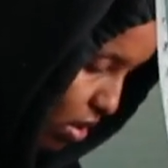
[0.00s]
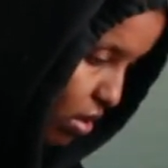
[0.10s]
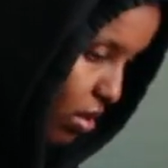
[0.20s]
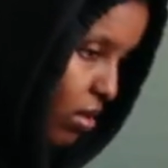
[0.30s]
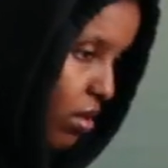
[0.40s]

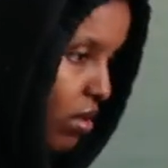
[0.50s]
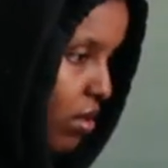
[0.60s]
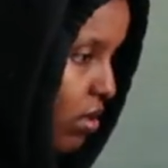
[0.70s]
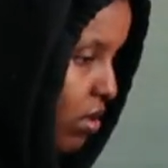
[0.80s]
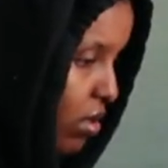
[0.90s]

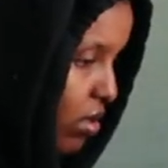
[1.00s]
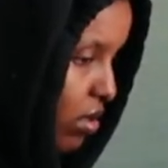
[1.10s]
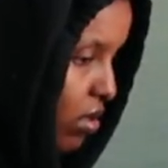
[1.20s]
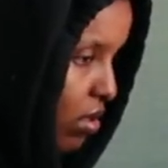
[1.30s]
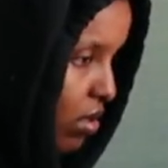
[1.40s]

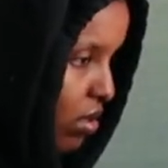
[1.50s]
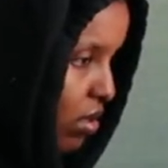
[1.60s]
No one is speaking in this clip.